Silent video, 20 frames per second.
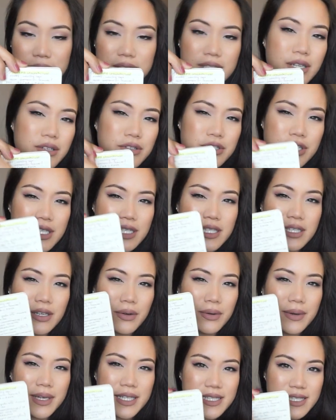so just
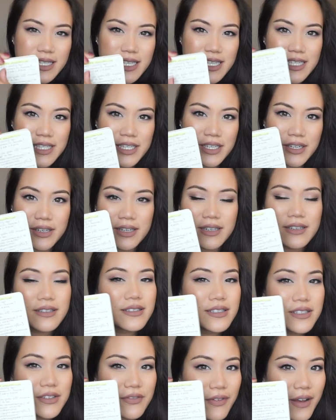so it's
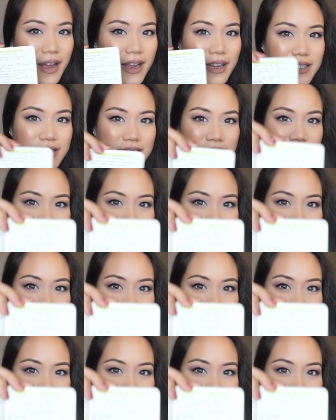easier to find,